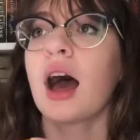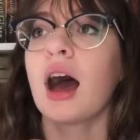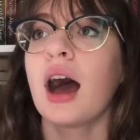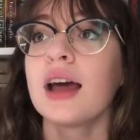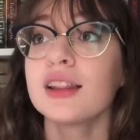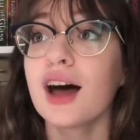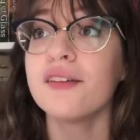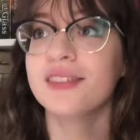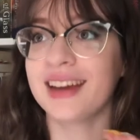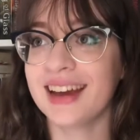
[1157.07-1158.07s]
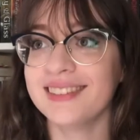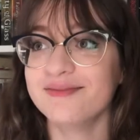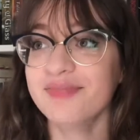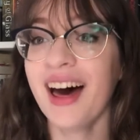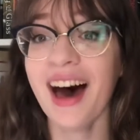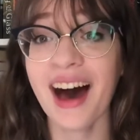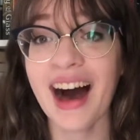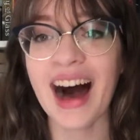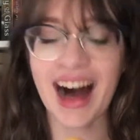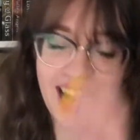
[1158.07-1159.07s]
I loved it.
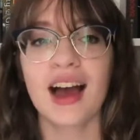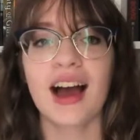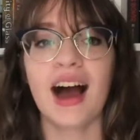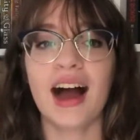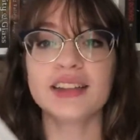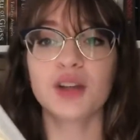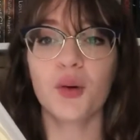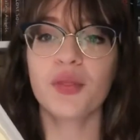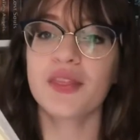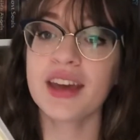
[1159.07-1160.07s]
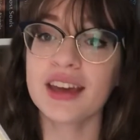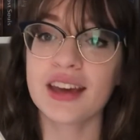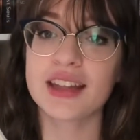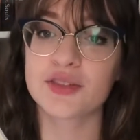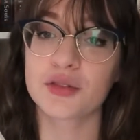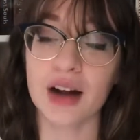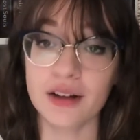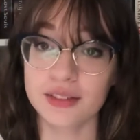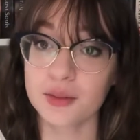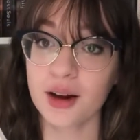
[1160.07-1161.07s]
I don't think it's for
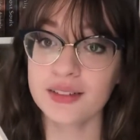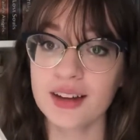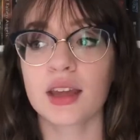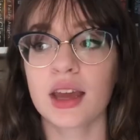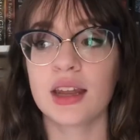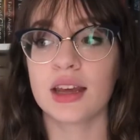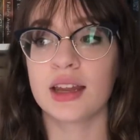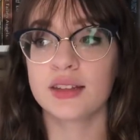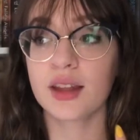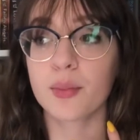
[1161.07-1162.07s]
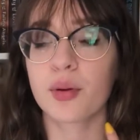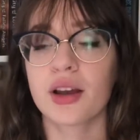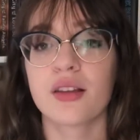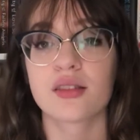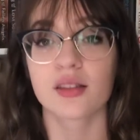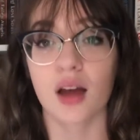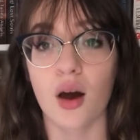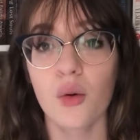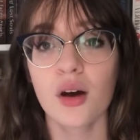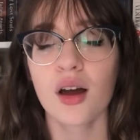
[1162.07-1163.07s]
everyone. It, it is like pretty
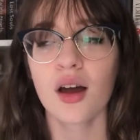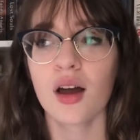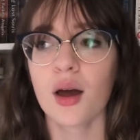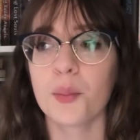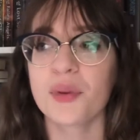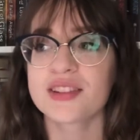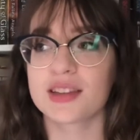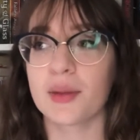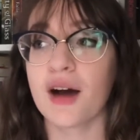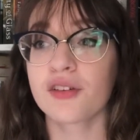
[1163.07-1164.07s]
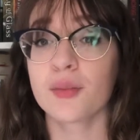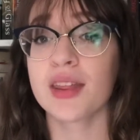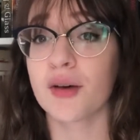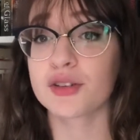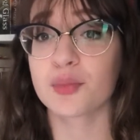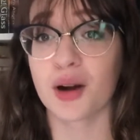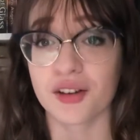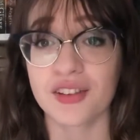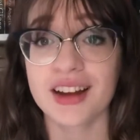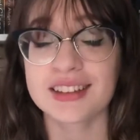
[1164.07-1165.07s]
slow, but somehow for me that was
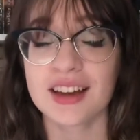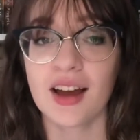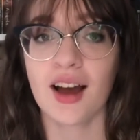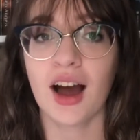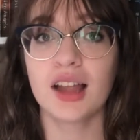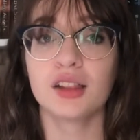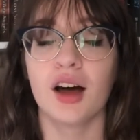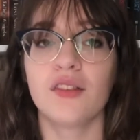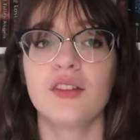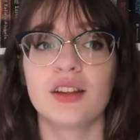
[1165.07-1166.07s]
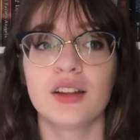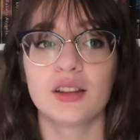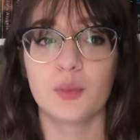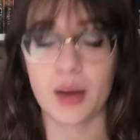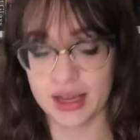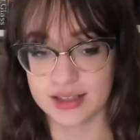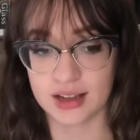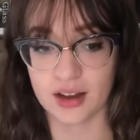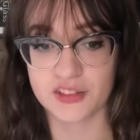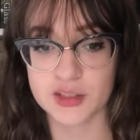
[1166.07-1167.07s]
perfect. I loved the
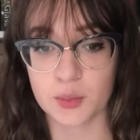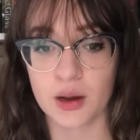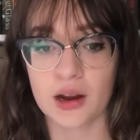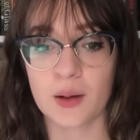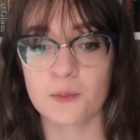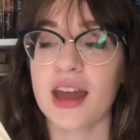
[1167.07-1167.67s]
pacing of this book.